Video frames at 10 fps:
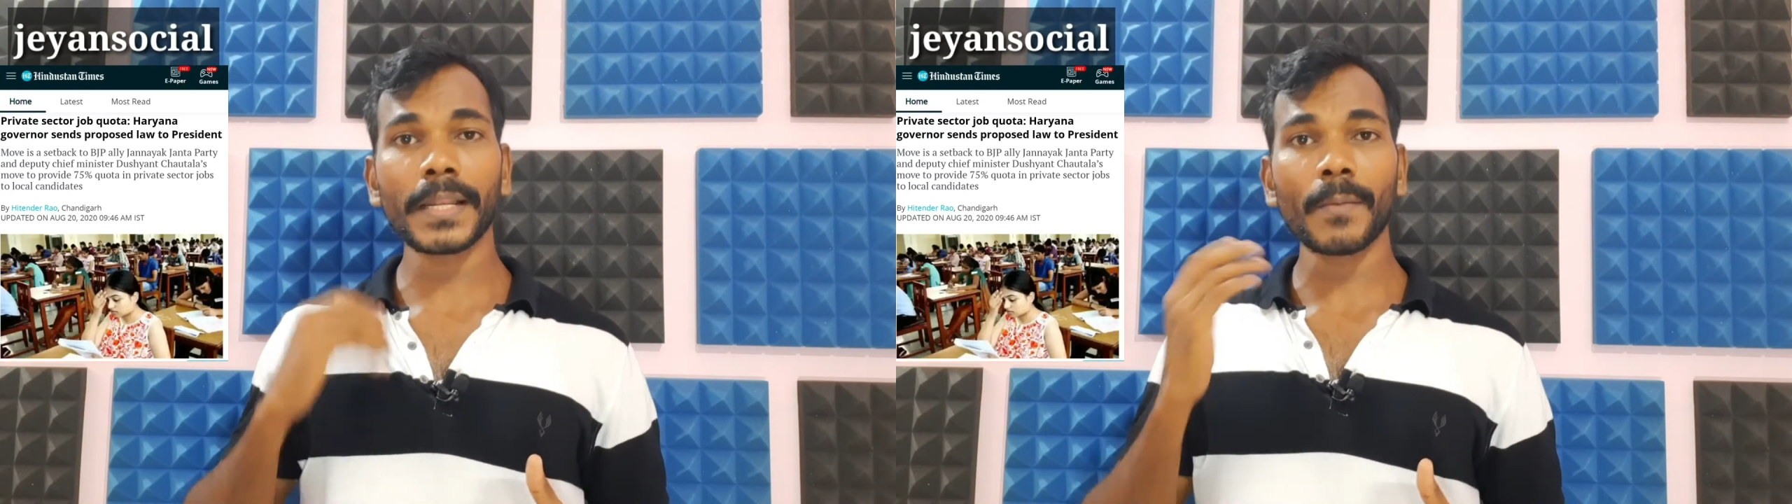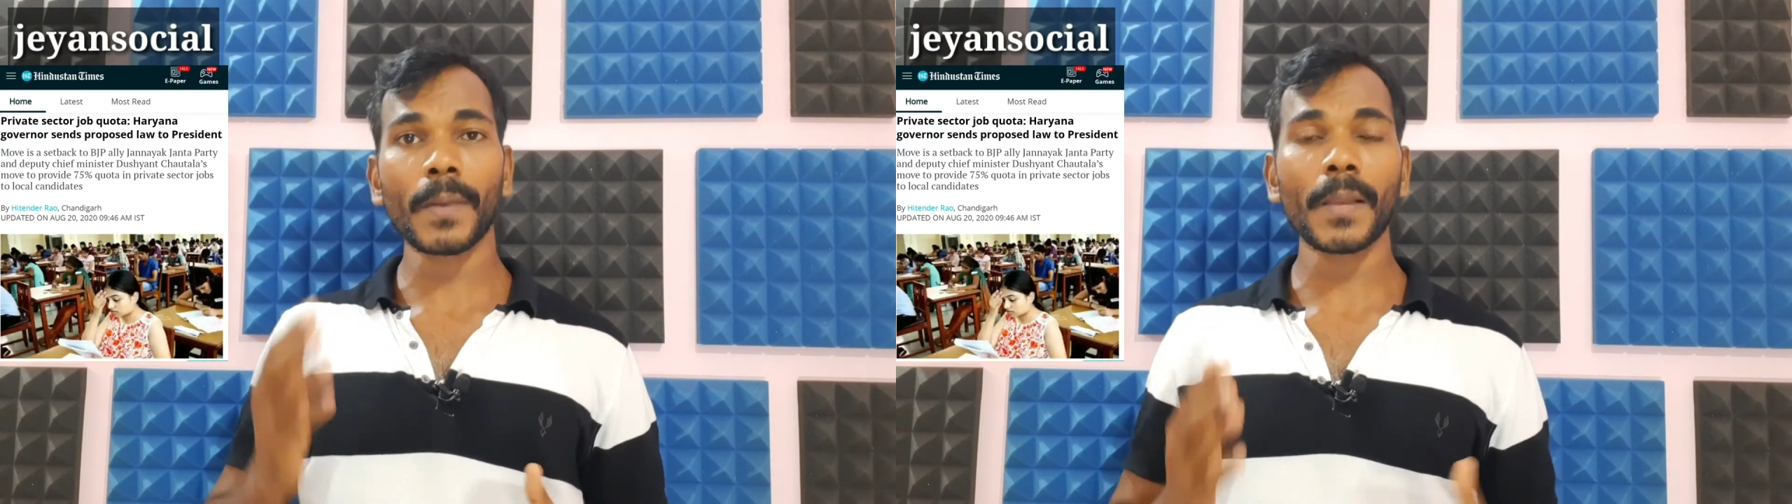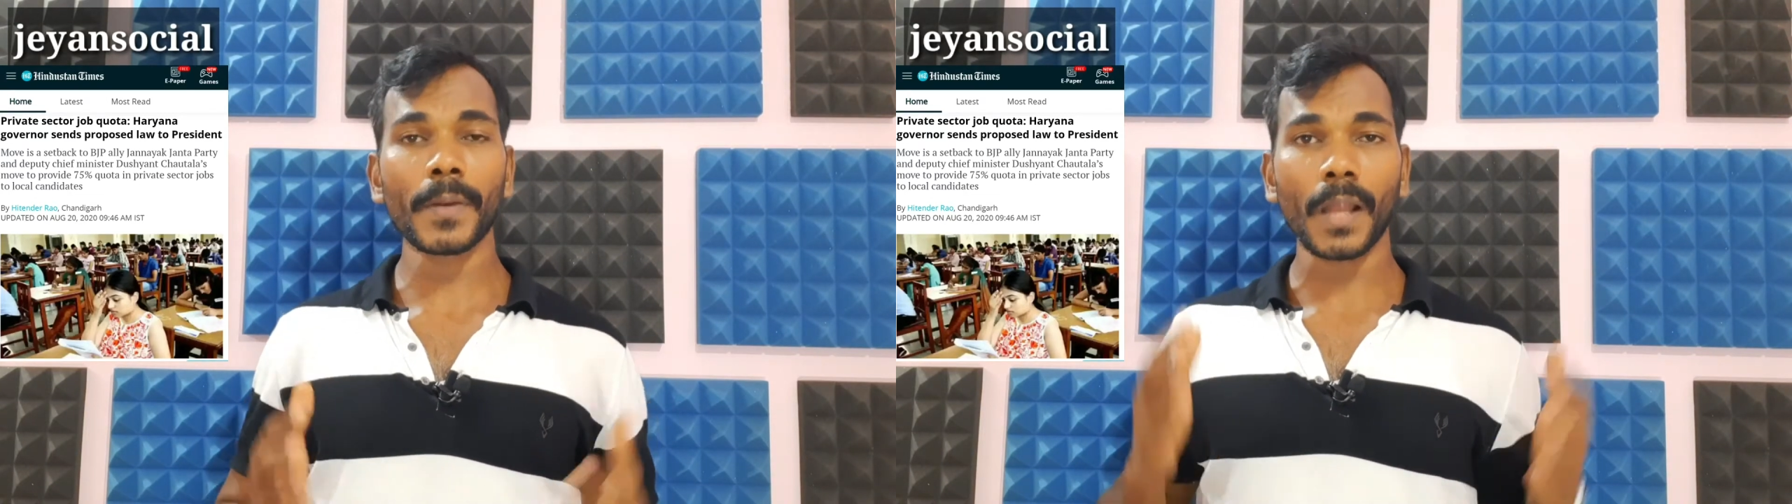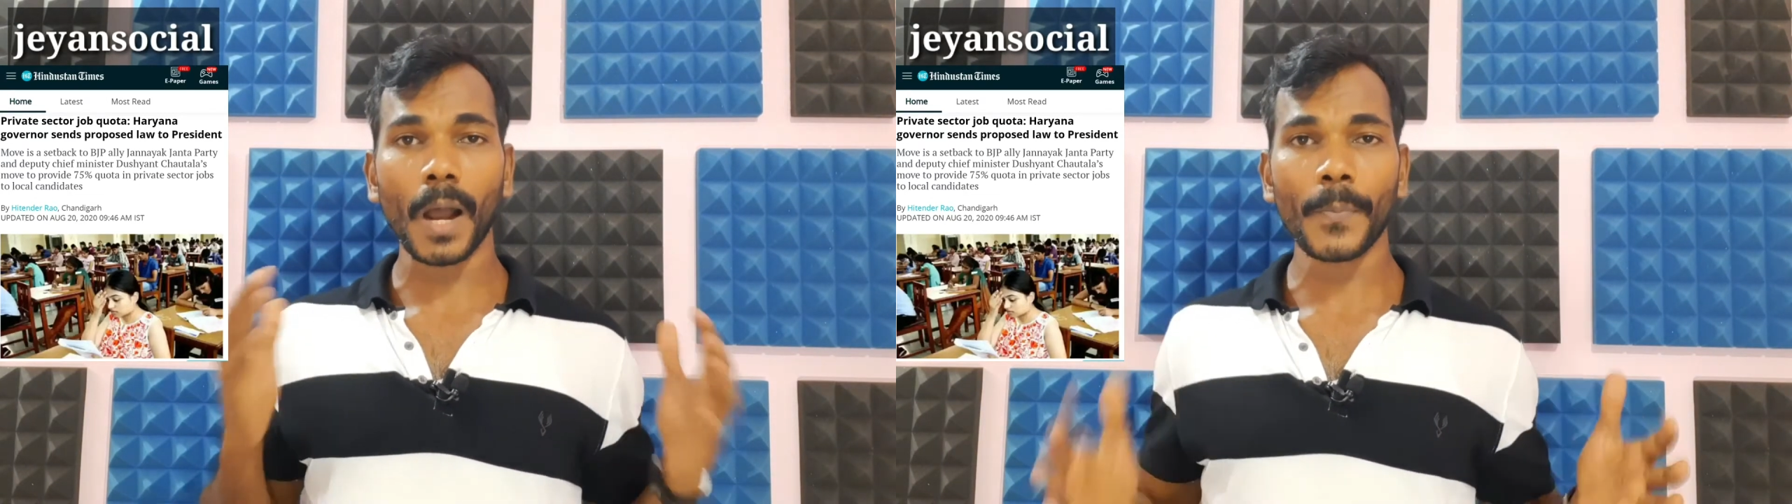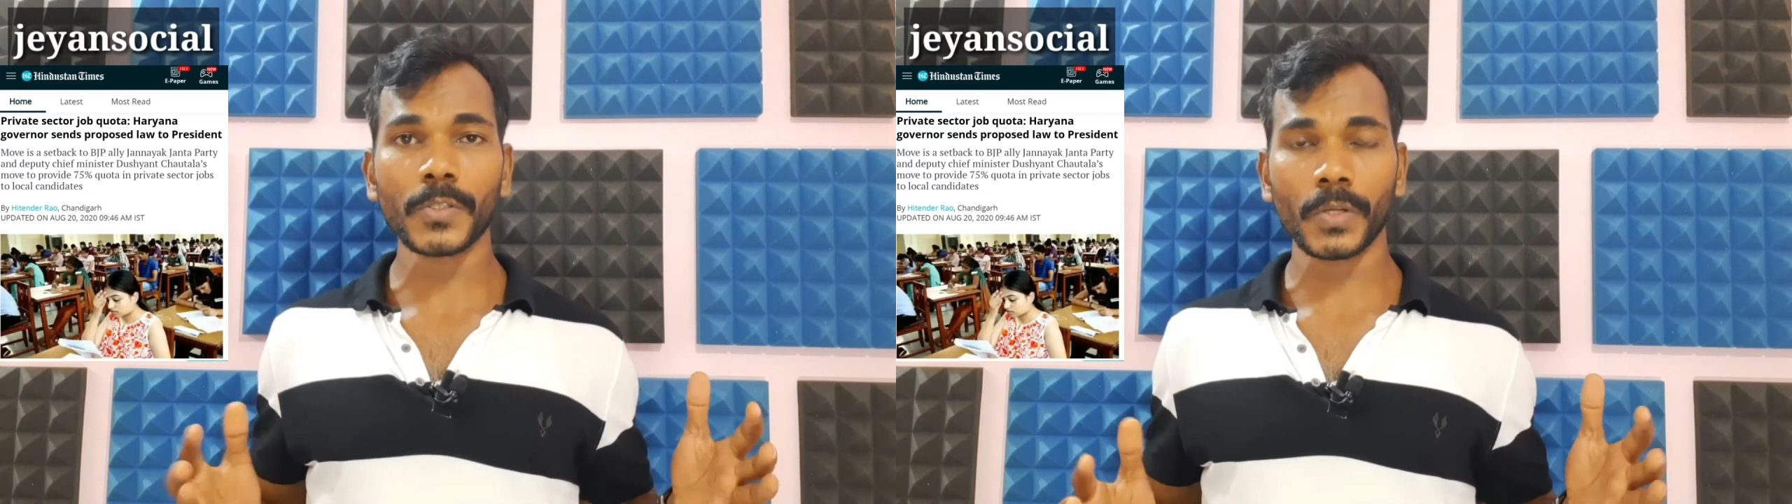employment
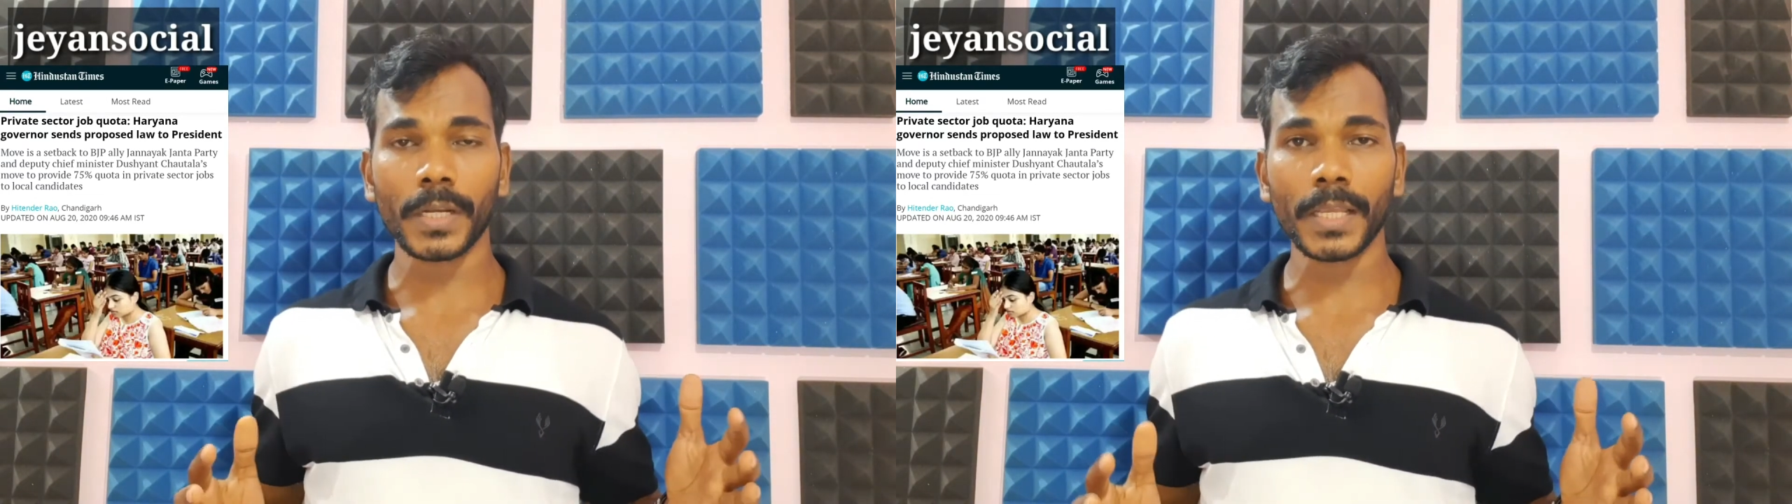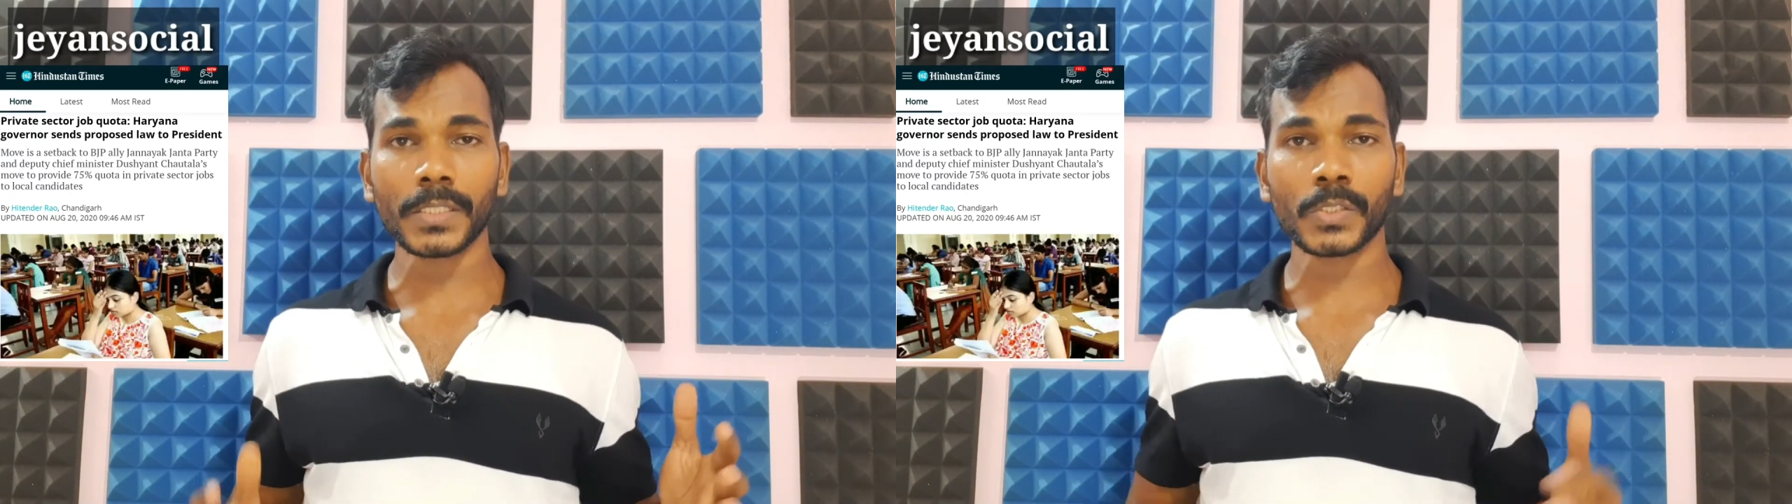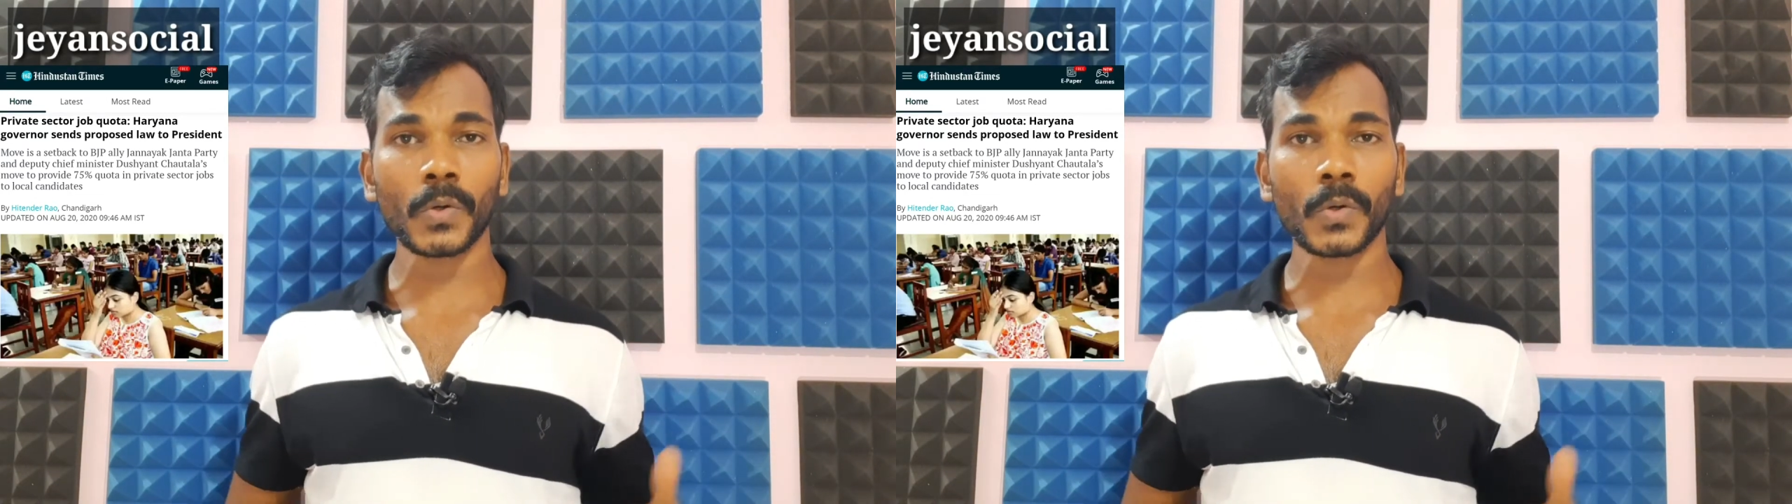opportunities,